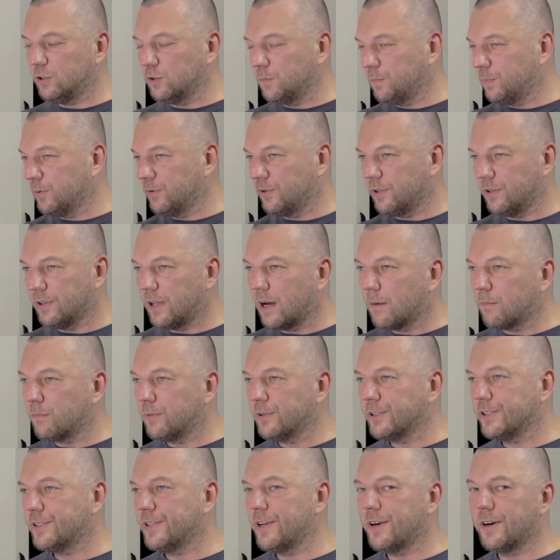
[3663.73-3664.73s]
you put the
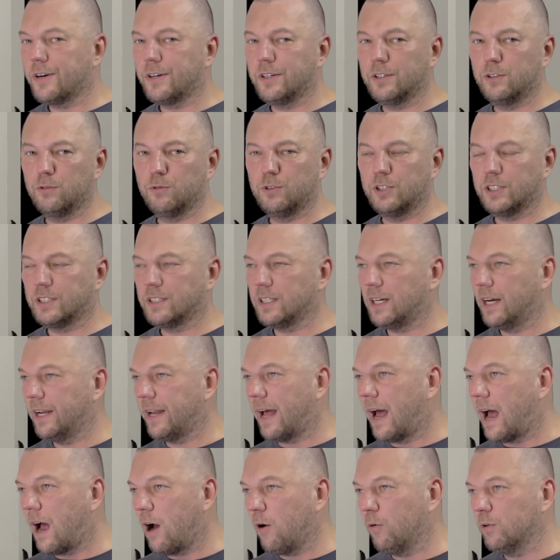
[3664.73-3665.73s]
numbers there, you decide
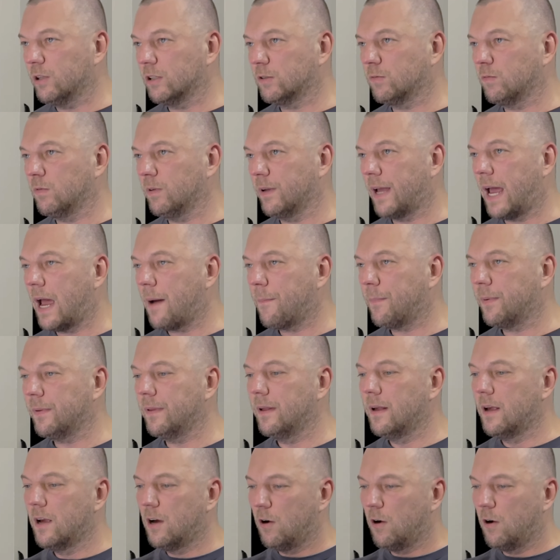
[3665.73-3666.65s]
how this will happen,